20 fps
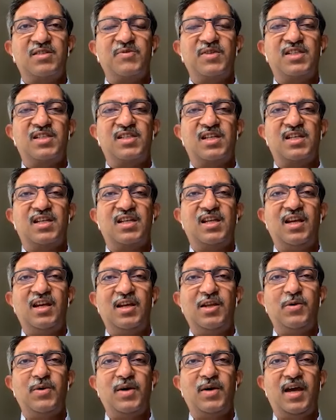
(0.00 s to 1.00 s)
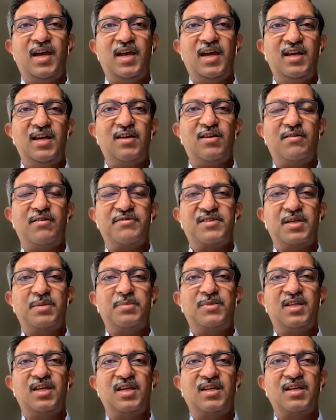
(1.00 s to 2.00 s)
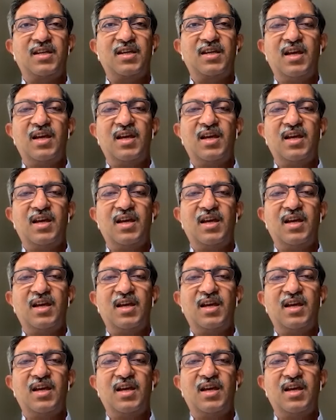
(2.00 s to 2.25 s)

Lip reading: which can tell you ahead of something,